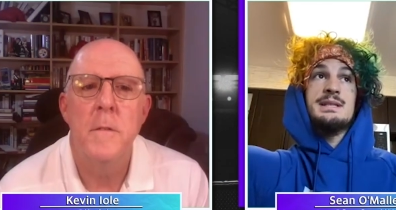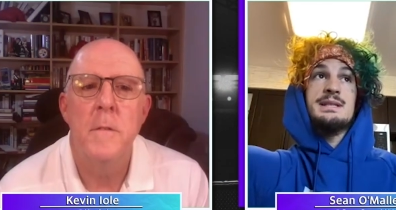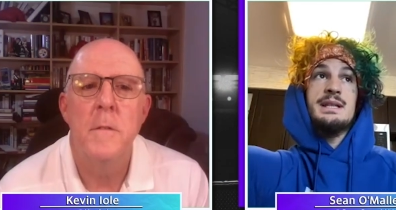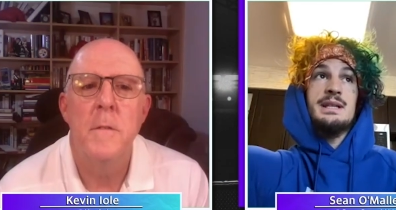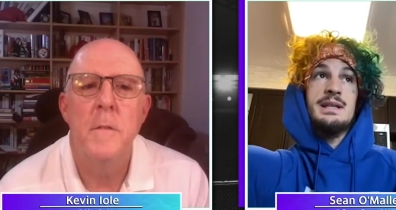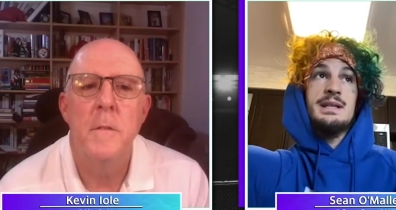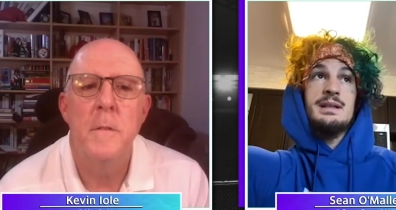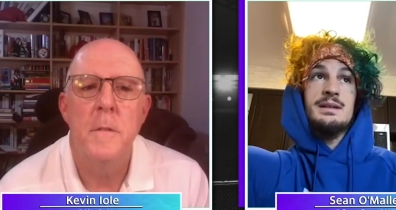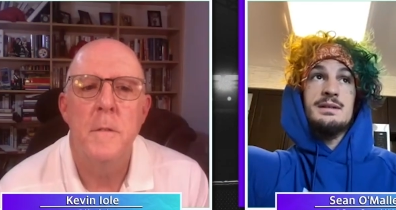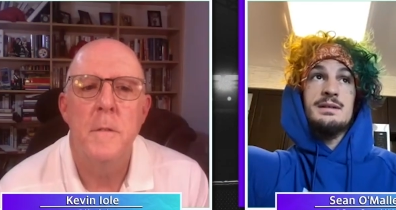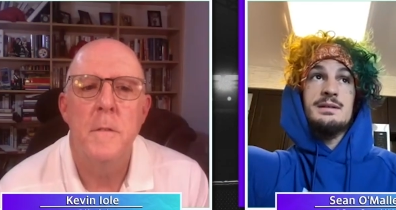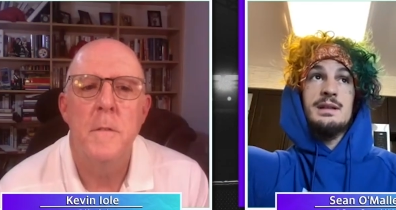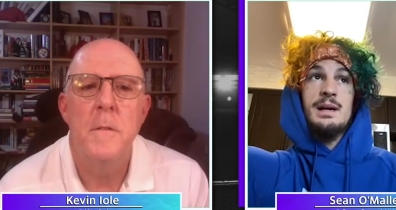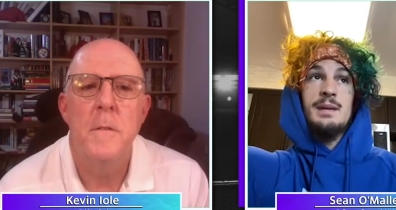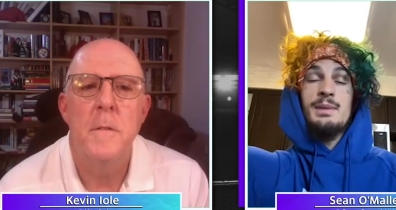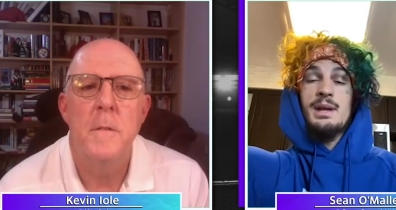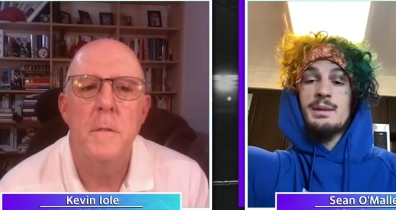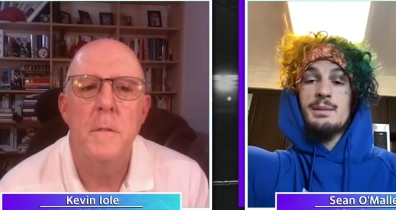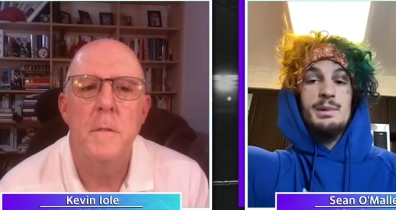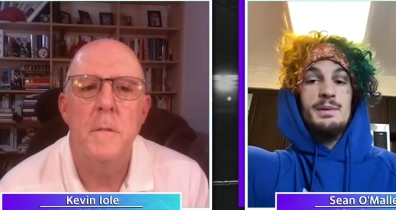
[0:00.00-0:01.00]
Speaker 1: Like, I'm
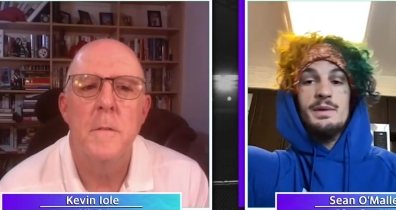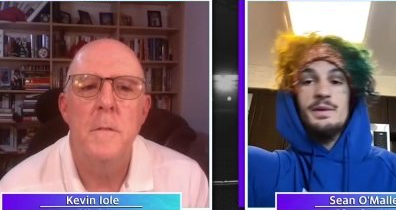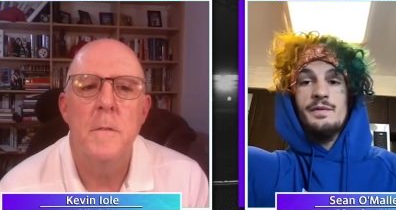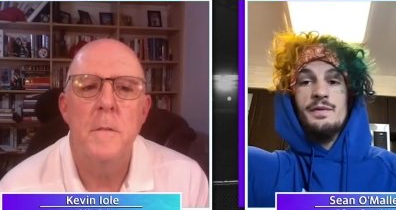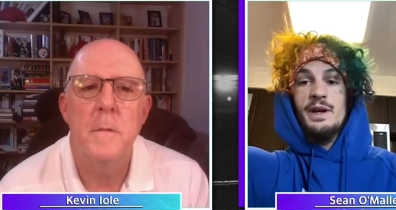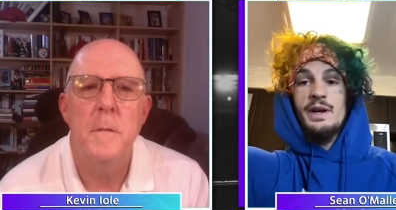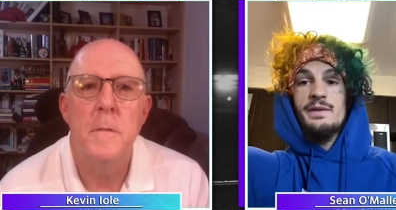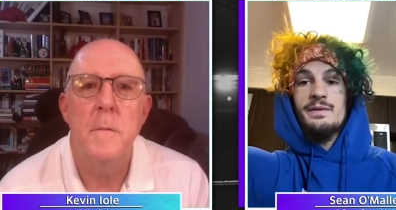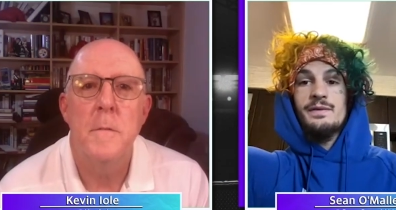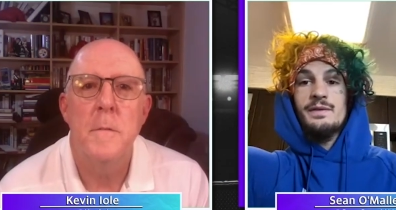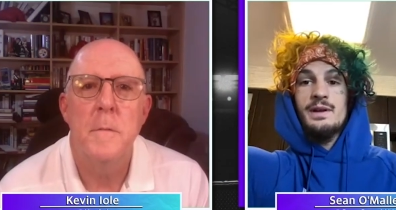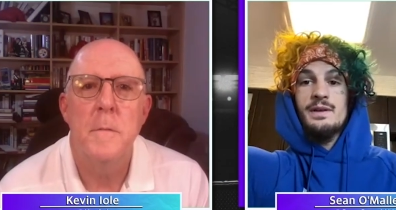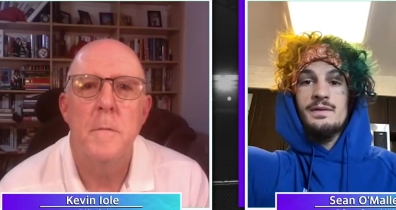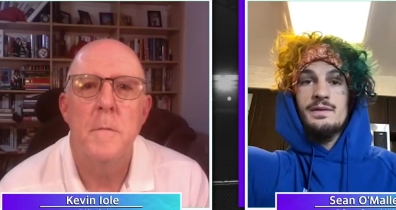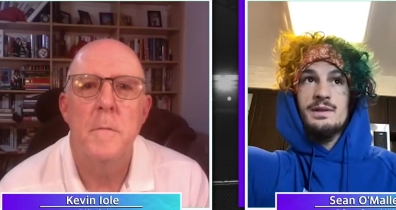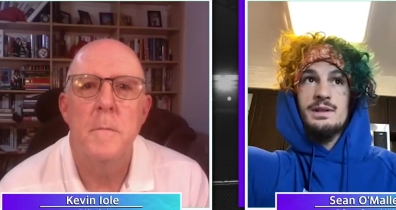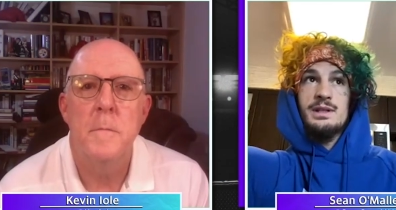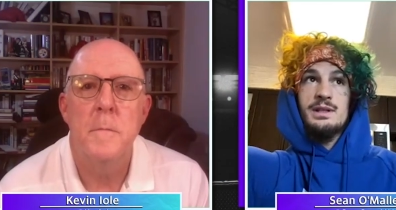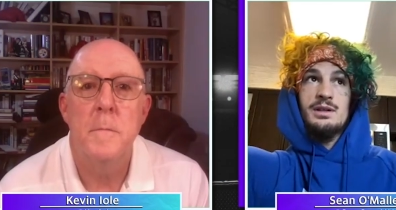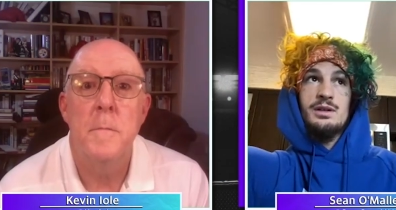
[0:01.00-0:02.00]
not gonna be able to fight forever.
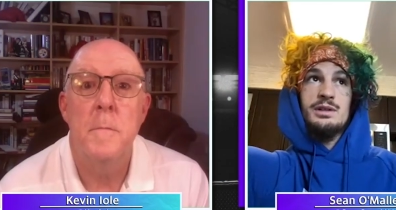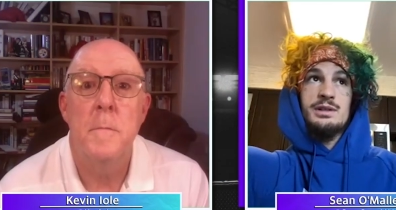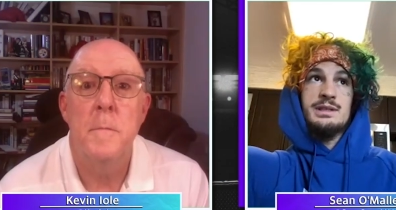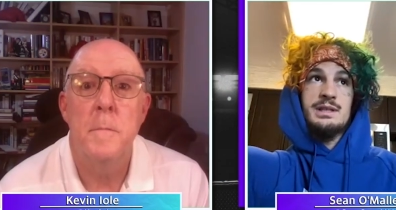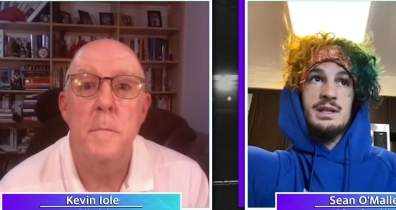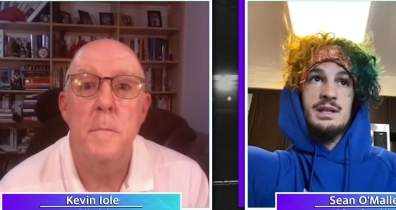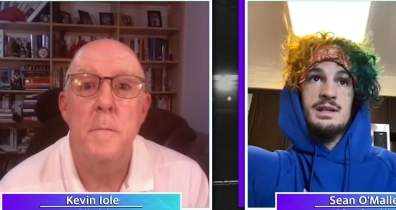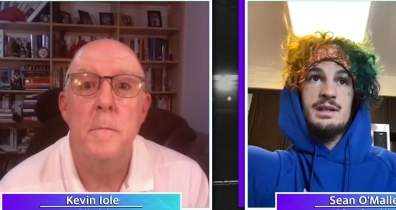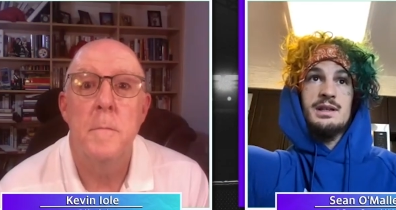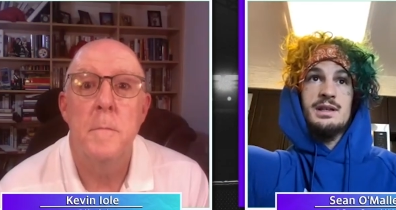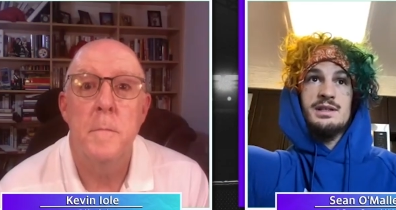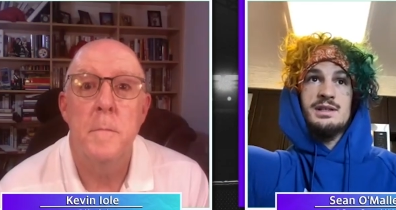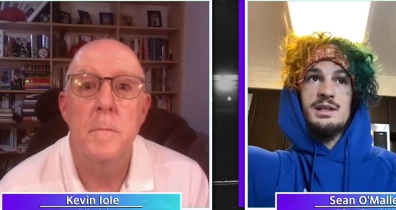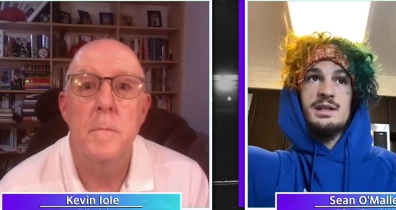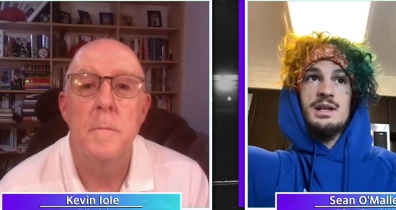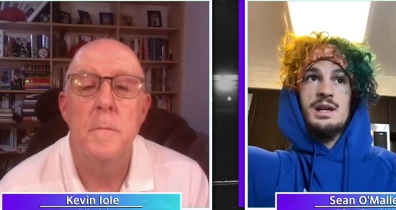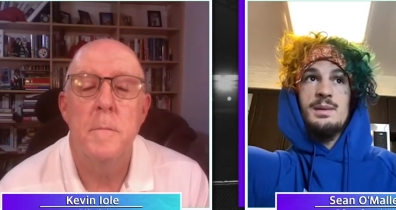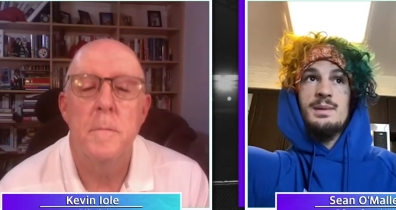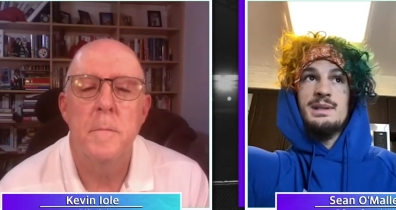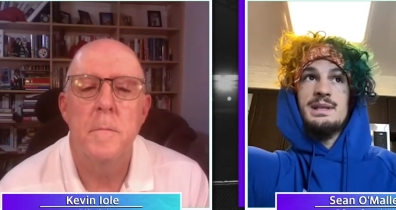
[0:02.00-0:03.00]
You know, there's gonna
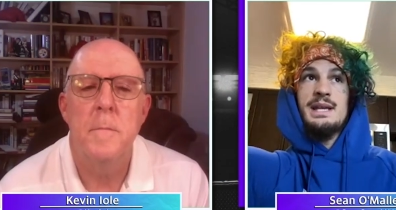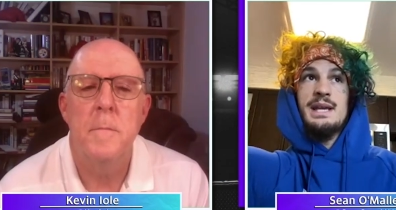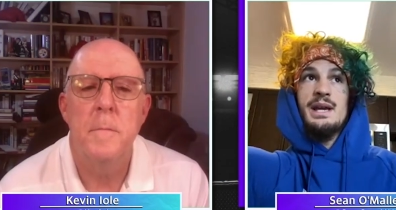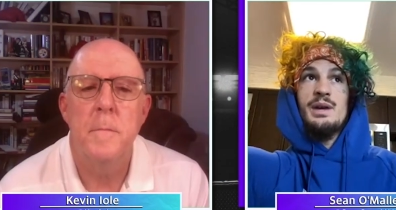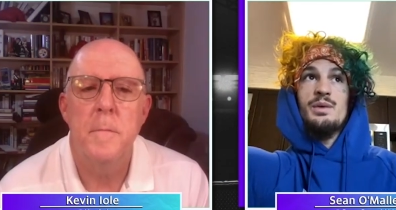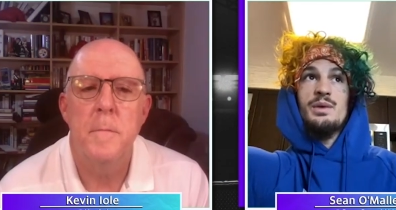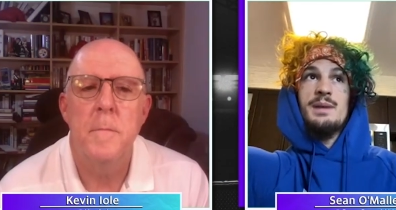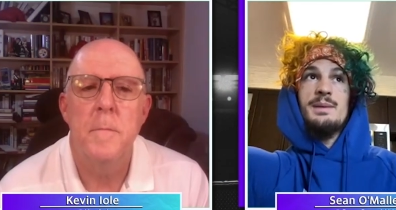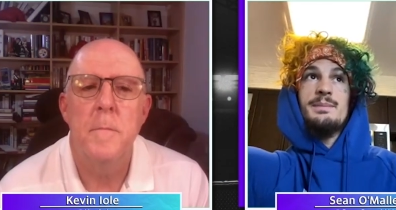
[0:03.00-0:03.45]
come a day where